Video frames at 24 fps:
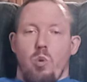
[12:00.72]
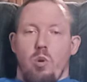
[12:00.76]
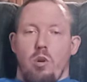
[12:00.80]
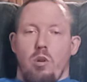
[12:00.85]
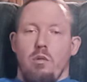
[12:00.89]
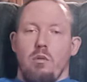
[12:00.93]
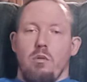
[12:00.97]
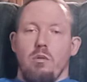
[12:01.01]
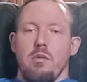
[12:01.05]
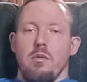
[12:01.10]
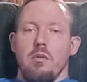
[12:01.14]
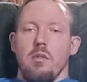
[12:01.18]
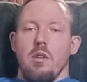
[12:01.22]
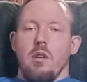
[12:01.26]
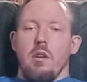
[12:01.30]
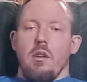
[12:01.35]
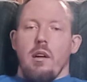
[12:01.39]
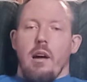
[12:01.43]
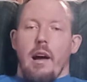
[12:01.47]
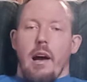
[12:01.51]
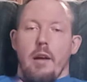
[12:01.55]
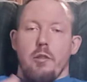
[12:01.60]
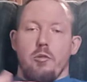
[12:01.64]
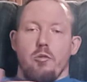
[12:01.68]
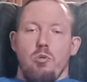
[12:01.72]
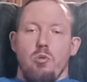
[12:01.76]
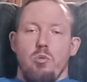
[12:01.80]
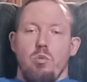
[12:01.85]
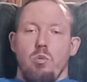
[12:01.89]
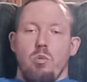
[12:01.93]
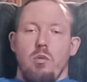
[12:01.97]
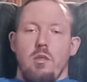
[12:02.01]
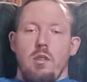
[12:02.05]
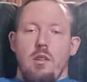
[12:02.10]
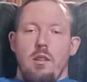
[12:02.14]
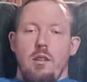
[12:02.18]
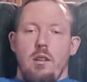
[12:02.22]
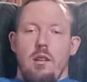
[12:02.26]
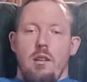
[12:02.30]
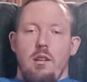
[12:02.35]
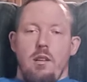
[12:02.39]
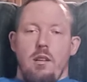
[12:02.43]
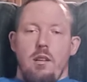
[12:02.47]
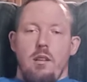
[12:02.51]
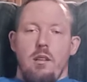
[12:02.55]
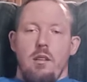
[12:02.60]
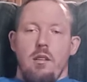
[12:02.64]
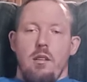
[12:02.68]
world. I do want
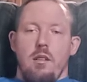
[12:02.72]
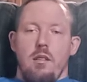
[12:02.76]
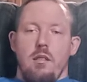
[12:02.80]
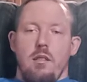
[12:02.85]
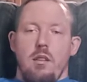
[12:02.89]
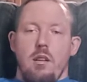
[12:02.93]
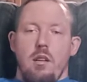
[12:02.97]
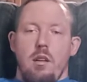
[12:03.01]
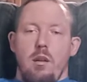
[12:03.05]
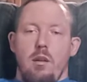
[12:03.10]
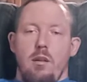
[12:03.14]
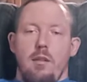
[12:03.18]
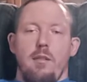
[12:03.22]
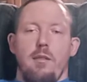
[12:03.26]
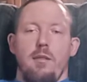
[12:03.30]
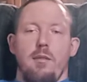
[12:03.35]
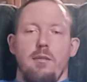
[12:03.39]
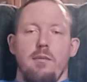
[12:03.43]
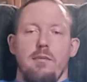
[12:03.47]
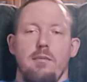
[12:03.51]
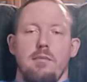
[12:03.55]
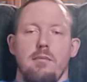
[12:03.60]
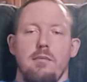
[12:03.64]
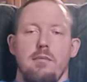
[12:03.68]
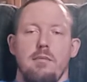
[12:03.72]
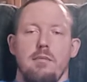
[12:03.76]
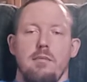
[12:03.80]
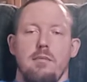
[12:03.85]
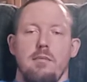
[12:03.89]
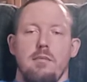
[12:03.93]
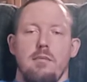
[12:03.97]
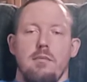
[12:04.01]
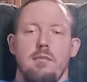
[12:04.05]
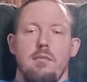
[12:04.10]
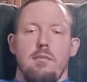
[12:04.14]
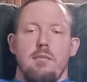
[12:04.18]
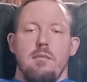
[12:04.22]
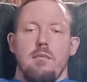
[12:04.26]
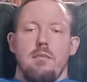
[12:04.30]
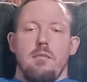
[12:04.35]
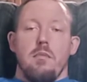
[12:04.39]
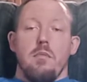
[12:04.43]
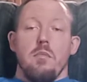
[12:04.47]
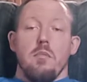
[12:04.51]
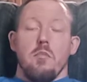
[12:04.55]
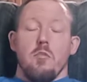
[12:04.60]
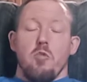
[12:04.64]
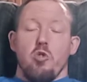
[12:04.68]
to, you know,
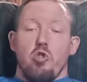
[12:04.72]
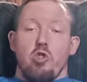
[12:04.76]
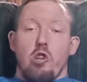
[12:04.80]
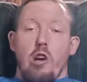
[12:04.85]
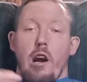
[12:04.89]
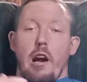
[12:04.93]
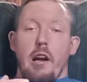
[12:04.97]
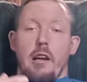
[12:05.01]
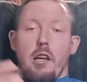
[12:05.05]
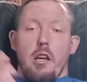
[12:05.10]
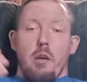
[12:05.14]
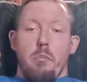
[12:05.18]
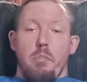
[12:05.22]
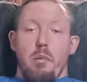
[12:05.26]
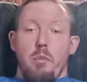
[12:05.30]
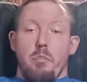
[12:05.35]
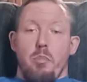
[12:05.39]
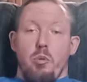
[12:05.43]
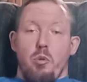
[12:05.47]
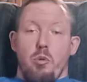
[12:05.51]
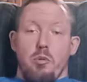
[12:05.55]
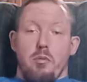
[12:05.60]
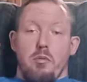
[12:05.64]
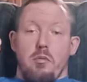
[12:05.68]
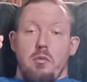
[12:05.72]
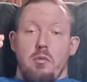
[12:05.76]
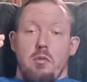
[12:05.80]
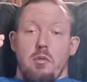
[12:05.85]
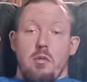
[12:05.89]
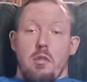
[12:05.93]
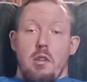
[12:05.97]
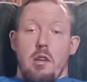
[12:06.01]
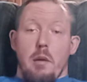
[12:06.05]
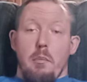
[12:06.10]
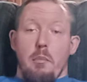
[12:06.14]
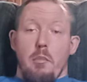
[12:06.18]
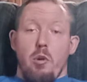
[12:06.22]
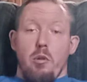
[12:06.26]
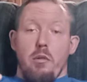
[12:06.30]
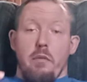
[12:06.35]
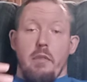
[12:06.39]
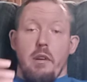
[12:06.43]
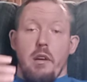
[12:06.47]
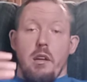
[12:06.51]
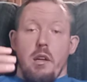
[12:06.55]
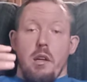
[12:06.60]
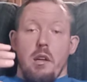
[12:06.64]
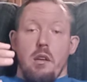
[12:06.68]
try to get people get
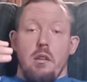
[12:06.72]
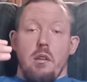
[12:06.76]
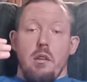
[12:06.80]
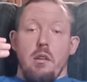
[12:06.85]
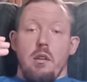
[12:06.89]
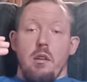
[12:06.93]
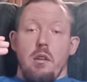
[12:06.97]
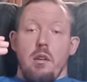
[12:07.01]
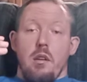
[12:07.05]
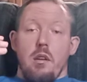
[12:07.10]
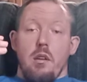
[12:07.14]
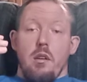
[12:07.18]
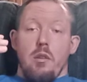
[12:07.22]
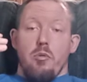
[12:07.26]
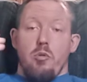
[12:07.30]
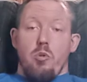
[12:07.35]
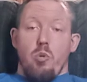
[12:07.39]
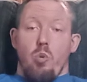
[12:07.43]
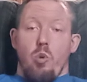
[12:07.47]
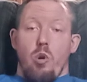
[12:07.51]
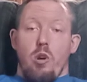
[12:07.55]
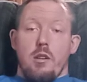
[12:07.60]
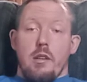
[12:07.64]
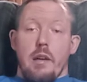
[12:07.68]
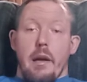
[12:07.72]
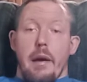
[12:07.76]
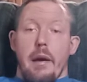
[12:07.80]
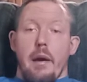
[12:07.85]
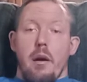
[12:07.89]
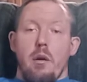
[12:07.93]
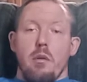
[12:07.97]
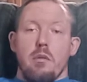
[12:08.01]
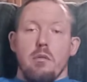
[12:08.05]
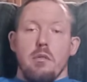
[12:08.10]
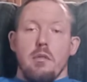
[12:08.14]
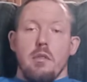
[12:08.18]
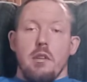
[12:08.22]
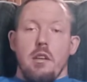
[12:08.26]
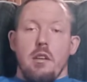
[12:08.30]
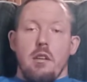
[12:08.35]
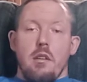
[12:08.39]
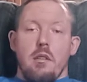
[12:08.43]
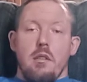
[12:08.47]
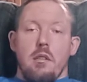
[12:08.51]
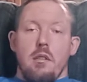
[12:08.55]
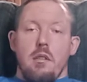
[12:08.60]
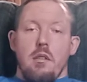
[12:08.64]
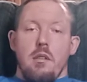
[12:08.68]
motivated to work out
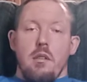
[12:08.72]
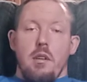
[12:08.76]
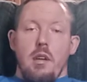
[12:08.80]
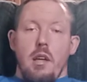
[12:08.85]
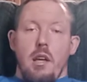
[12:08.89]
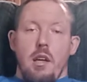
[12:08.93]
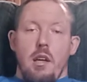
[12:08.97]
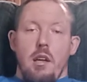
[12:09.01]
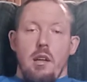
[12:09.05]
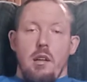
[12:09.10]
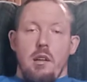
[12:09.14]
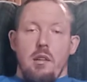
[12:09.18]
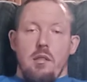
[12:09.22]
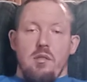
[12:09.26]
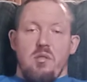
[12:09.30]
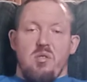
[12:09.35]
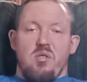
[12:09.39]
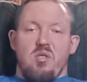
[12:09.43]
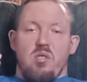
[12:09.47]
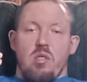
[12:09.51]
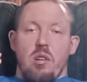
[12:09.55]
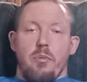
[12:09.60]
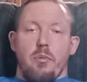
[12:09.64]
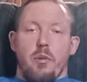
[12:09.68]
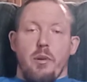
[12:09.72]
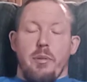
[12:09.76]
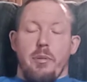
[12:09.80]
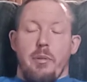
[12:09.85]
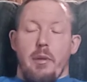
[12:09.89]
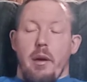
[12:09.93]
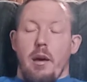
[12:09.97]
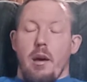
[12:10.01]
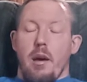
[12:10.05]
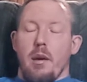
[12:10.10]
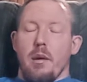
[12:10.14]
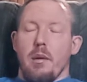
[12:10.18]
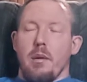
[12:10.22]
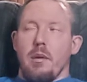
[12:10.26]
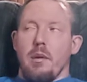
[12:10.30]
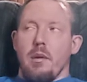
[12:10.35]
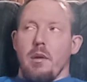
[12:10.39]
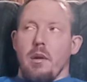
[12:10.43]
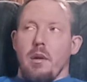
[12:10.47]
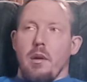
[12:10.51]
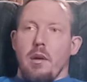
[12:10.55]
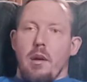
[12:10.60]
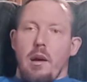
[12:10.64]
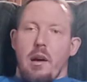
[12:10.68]
and stuff like that.
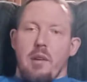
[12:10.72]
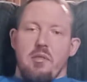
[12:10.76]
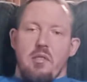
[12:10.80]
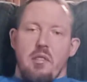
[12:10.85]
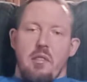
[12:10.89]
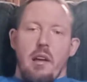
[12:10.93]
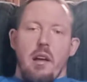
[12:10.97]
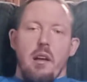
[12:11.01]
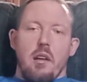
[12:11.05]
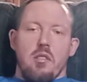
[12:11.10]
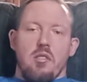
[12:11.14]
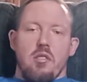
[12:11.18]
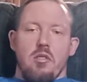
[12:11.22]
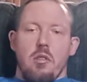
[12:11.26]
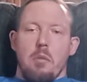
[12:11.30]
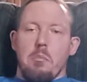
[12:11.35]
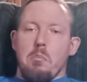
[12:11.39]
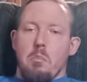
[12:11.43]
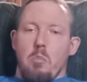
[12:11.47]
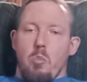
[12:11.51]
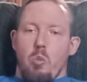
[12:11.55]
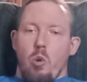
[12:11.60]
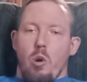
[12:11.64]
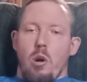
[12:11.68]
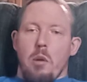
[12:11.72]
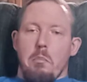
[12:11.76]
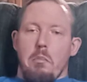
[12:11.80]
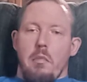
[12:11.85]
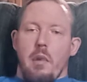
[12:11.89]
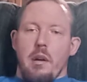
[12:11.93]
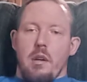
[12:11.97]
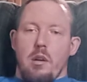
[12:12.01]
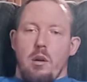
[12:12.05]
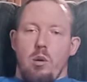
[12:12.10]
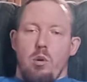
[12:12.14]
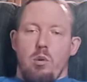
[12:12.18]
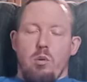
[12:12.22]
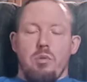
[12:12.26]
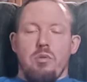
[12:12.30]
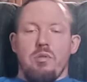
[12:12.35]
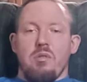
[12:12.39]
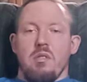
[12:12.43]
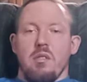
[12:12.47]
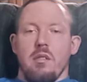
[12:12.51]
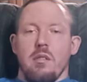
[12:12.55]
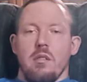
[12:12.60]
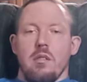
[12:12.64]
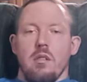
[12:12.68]
I said that is one of my
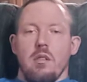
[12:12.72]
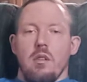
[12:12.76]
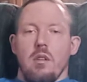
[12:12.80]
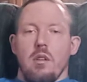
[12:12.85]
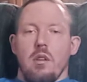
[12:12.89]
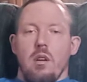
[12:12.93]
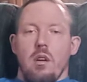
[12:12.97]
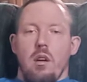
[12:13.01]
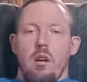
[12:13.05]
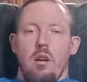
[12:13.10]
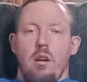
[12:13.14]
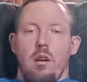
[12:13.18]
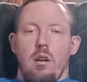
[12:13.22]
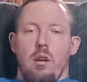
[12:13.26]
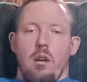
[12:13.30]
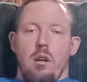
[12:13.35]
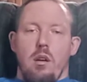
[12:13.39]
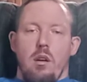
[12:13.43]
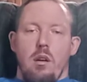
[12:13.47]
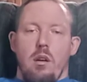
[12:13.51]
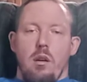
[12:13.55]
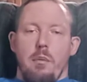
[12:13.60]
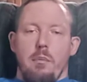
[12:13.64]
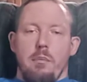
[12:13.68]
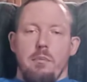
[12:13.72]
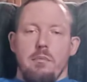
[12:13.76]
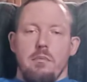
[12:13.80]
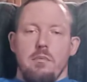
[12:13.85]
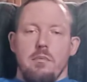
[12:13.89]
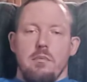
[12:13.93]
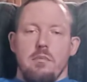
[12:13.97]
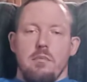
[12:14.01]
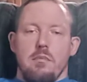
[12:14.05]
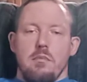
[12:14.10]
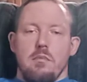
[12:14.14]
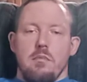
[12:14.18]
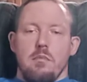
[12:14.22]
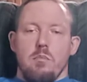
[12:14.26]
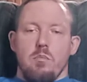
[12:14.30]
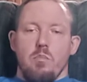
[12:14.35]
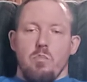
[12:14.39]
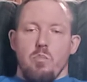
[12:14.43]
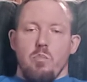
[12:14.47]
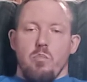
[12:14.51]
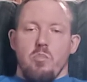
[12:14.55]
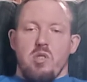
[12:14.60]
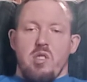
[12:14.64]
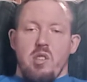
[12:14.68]
goals
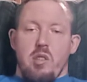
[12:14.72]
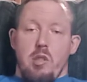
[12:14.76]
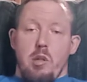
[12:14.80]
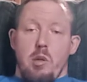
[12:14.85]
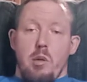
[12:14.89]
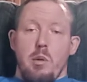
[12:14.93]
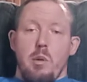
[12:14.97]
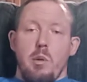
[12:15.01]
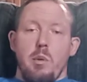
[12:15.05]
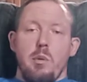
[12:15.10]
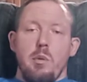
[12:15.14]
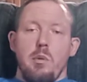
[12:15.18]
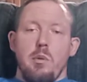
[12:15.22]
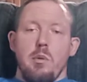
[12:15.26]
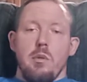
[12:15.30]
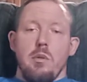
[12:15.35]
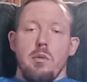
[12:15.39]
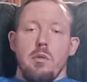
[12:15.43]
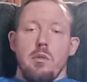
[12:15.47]
to do,